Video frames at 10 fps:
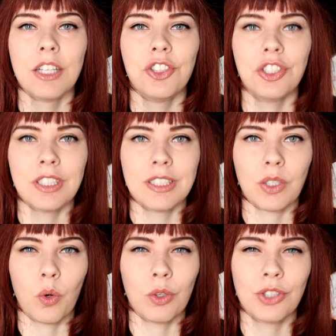just
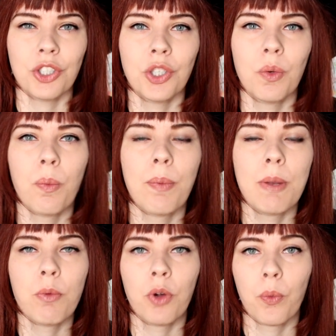also
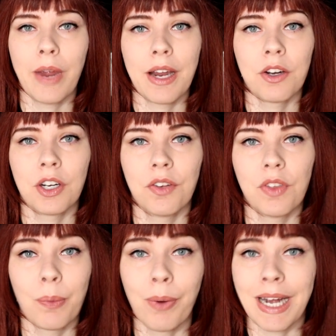been more aware of
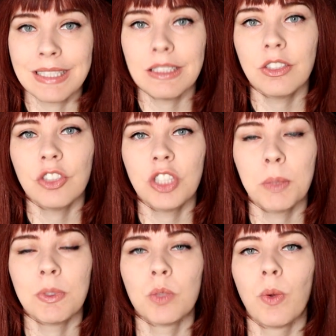the prices to
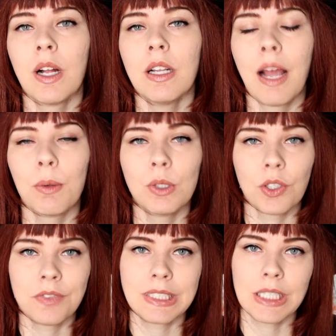ship as well. I was
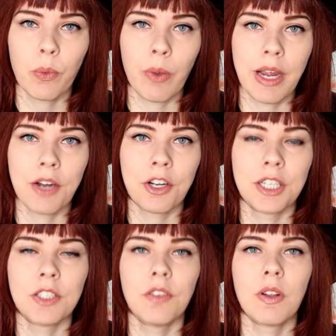obviously aware
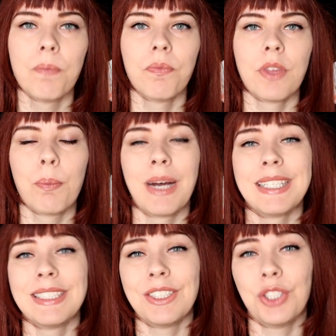of the
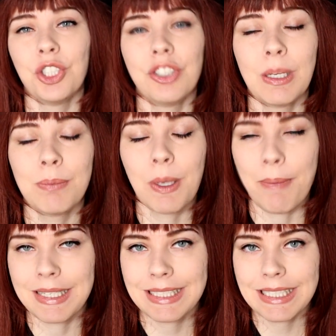prices to ship
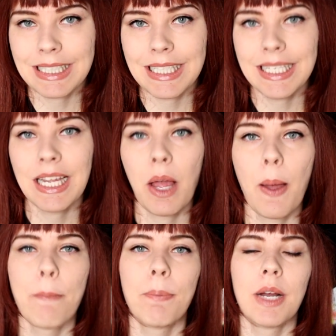domestically,
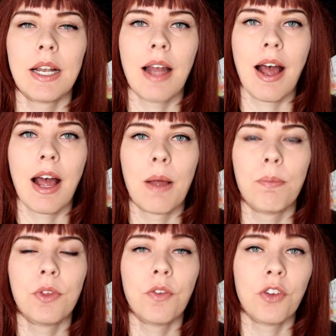but
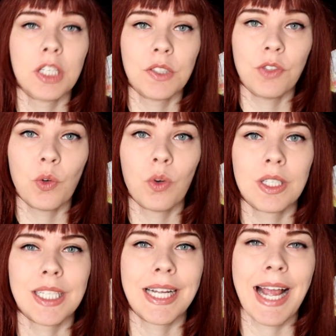the first few
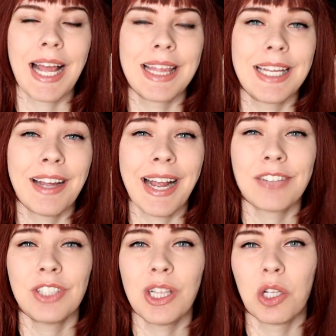orders, I think I
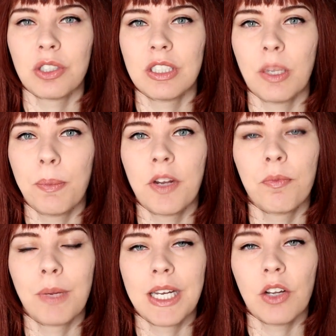actually lost a bit of
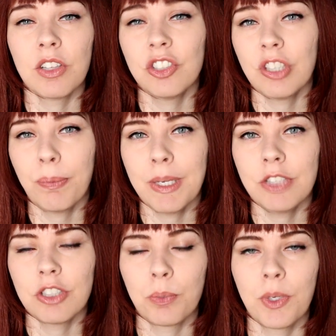money on the shipping
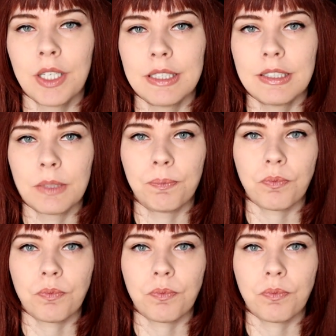just because